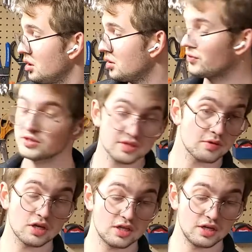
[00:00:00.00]
First I'm
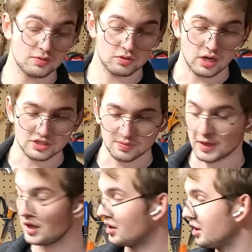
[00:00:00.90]
gonna clean up the garage a
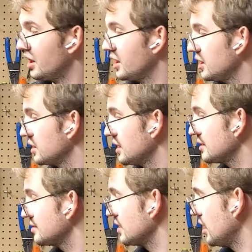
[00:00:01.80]
bit.
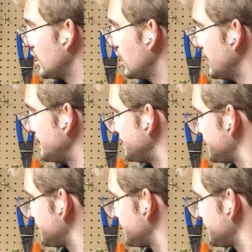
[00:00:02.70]
Let's oh,